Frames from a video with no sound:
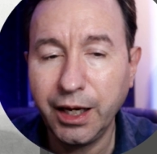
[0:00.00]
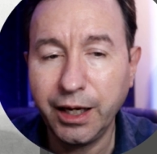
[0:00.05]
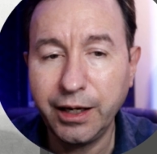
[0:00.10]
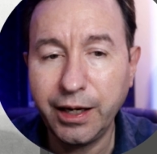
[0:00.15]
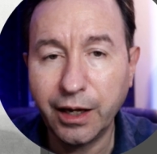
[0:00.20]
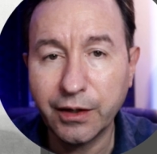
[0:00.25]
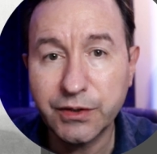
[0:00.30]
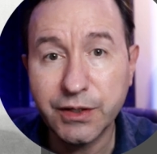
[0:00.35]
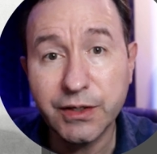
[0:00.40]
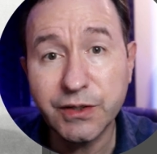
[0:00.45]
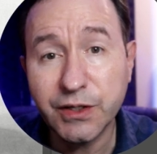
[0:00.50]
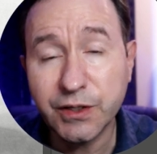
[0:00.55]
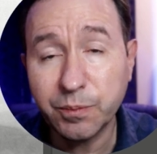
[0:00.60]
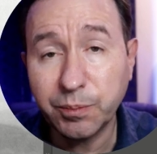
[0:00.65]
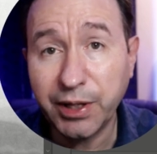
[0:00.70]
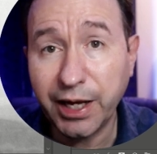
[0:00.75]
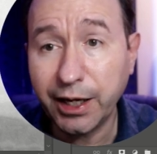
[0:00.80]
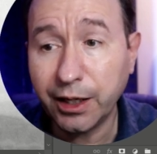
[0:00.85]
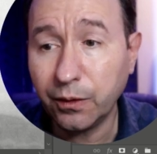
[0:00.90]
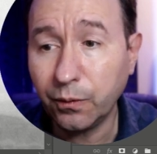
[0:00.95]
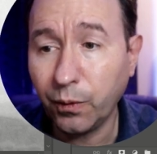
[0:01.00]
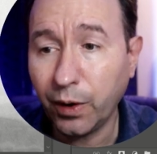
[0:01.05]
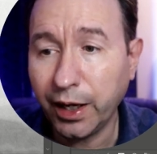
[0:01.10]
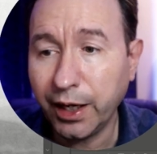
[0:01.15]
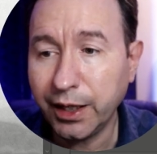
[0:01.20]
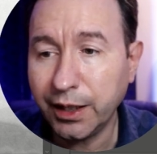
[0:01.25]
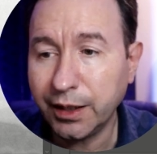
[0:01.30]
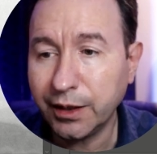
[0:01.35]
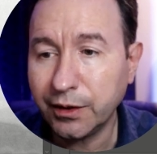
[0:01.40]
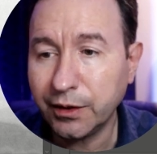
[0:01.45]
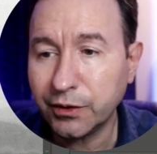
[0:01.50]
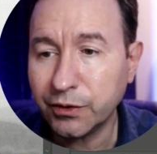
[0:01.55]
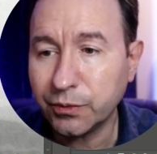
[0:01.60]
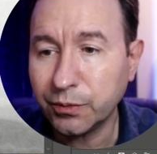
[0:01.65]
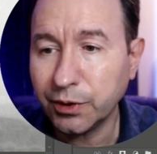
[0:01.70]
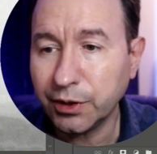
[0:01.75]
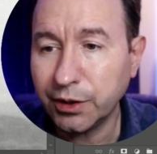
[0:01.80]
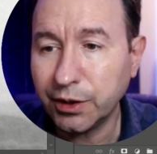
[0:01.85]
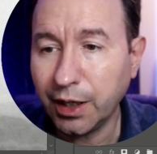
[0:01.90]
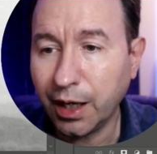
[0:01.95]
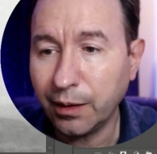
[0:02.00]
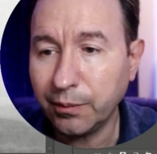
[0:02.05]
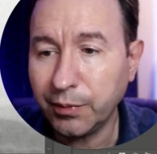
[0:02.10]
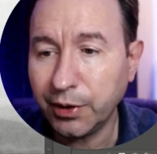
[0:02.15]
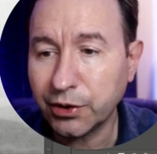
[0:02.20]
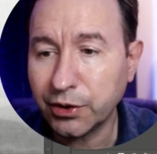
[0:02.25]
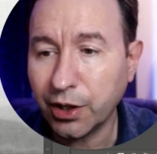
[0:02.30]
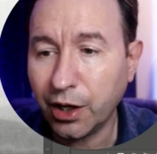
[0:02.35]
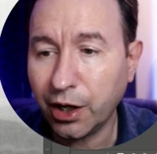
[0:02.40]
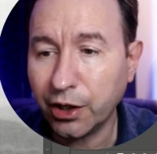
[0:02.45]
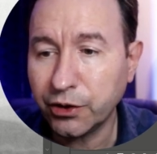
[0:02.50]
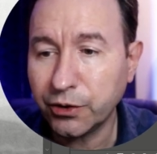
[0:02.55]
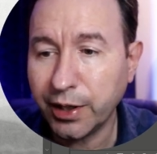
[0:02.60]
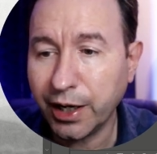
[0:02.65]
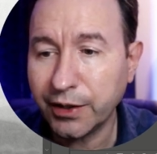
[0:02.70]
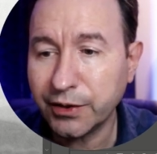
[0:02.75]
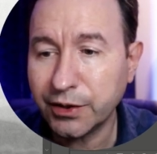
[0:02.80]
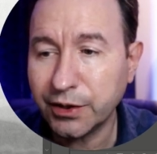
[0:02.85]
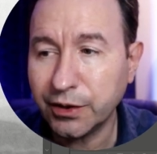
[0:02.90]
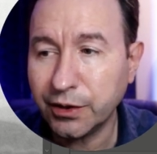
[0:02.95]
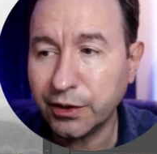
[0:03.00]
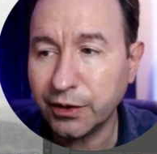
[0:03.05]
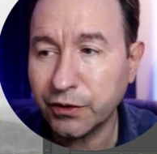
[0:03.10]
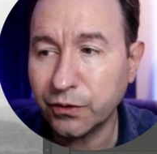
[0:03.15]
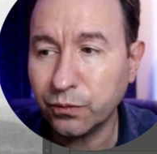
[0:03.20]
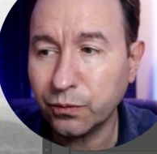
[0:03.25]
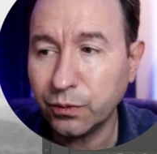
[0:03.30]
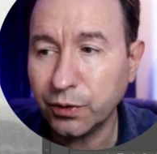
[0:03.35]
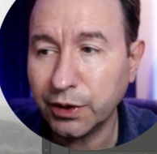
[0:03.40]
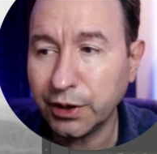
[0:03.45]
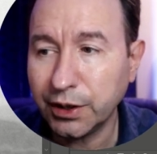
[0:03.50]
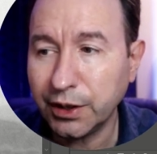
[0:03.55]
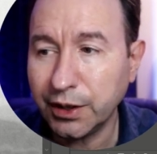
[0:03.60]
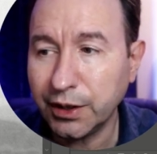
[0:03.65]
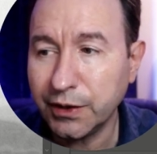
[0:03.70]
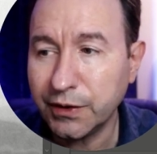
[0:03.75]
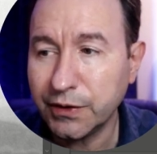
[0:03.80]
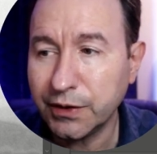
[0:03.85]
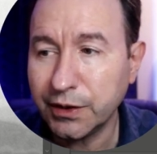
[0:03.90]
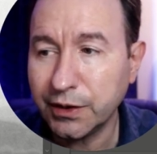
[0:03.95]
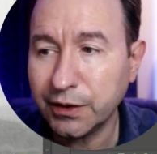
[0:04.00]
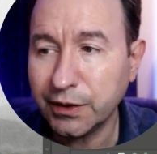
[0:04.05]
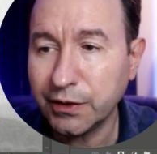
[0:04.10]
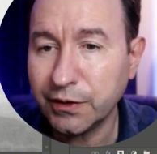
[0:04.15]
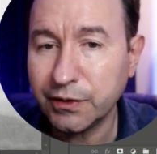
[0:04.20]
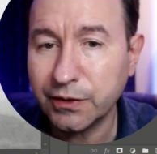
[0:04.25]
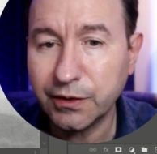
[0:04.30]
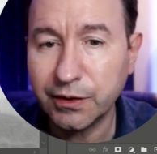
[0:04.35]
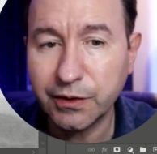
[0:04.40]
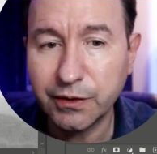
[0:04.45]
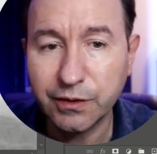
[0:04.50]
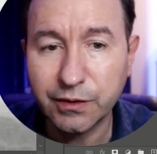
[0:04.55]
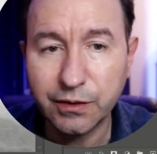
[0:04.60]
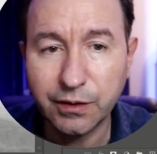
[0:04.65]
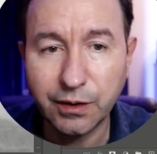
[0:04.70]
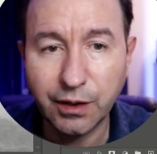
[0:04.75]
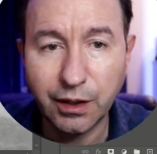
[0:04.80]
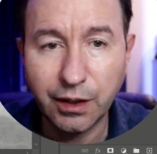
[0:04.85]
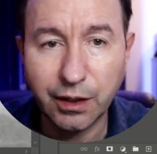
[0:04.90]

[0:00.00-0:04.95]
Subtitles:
Now, since it's black and white and there's really not much contrast here, it's really easy. These